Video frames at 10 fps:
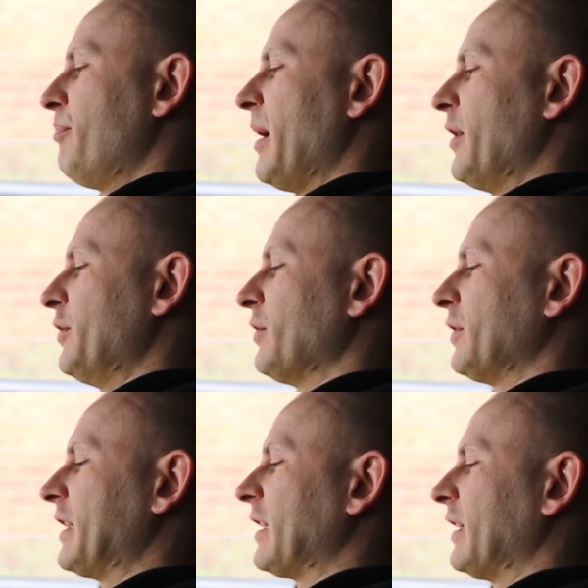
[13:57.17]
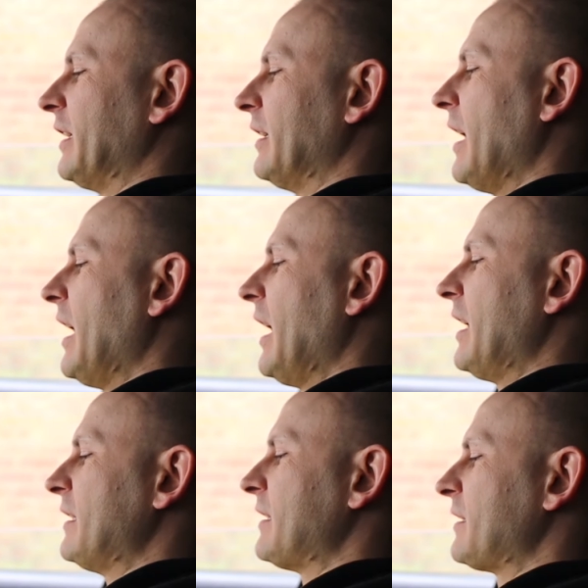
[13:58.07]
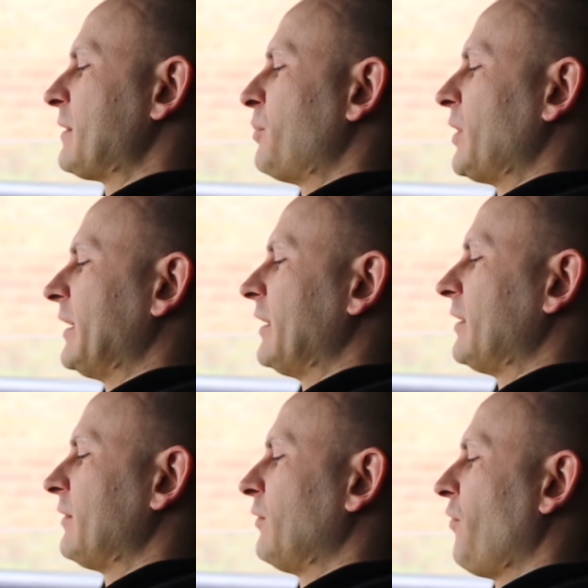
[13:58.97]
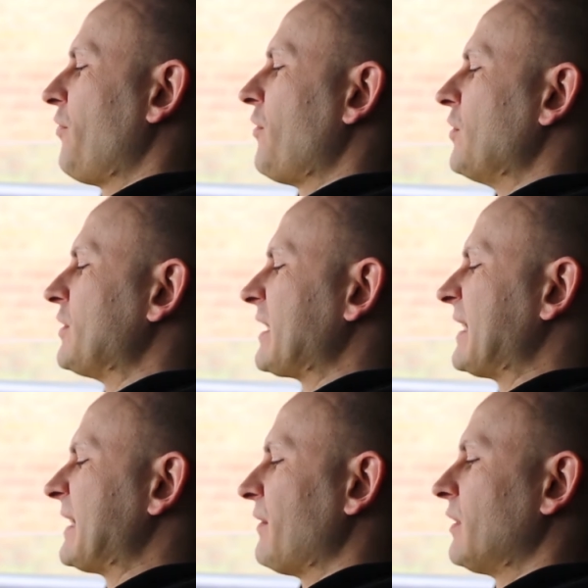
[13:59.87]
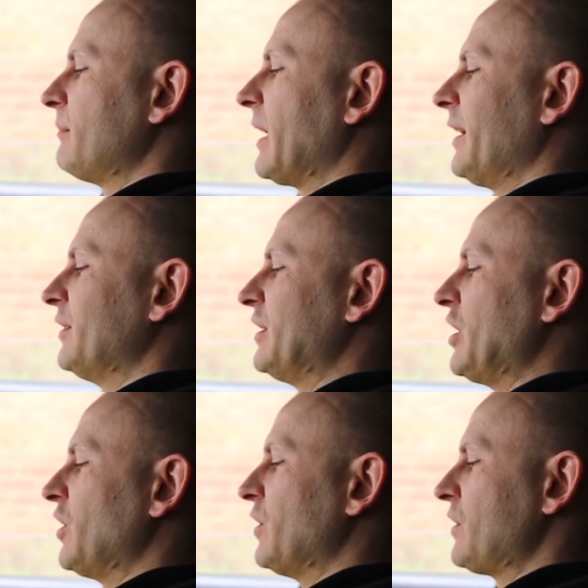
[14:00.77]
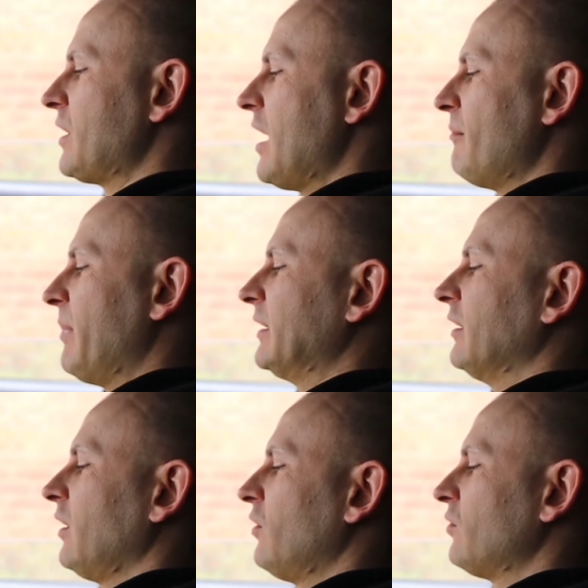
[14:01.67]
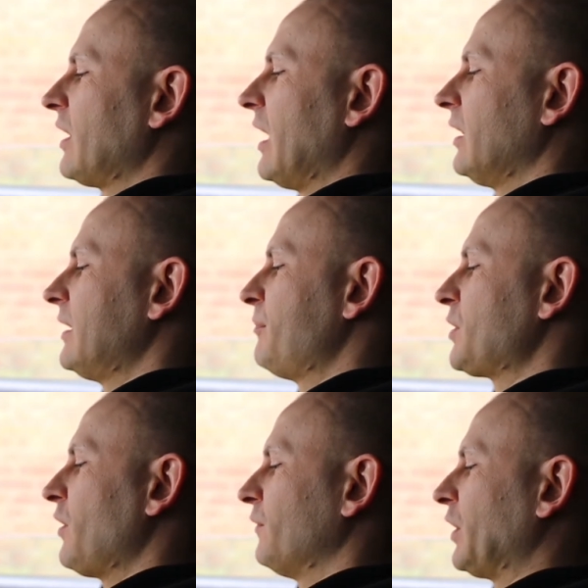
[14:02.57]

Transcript: periodically, is spread to 37 million years by the long ellipse of